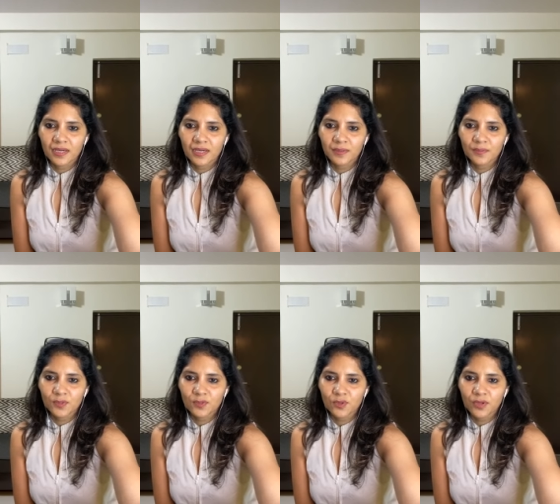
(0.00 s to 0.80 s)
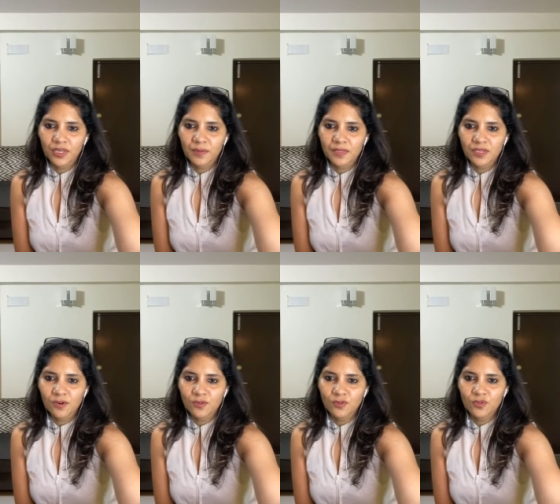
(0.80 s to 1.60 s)
i'm so sorry i missed
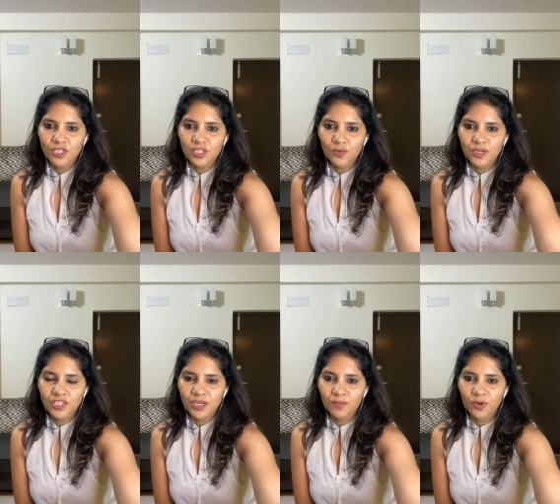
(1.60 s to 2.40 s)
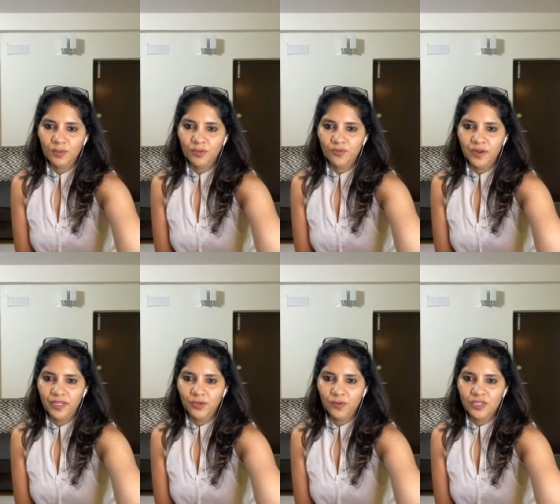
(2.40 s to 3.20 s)
out on suchi's question i'm not able to
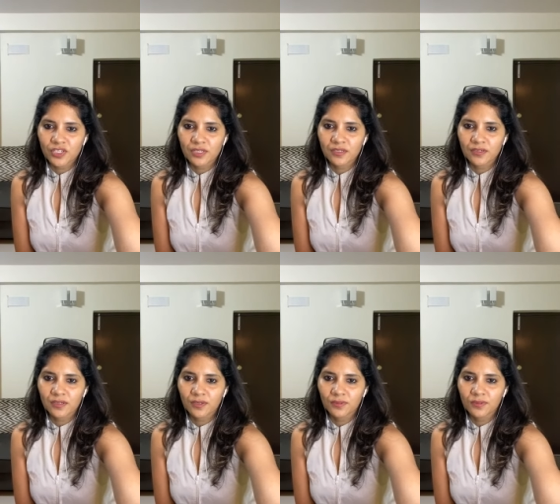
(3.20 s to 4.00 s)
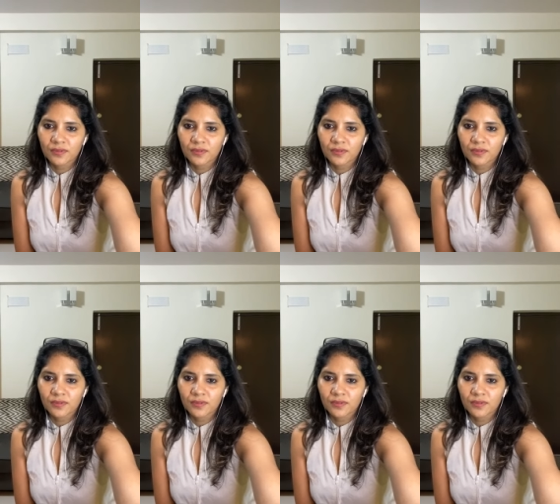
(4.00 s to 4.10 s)
find the question here now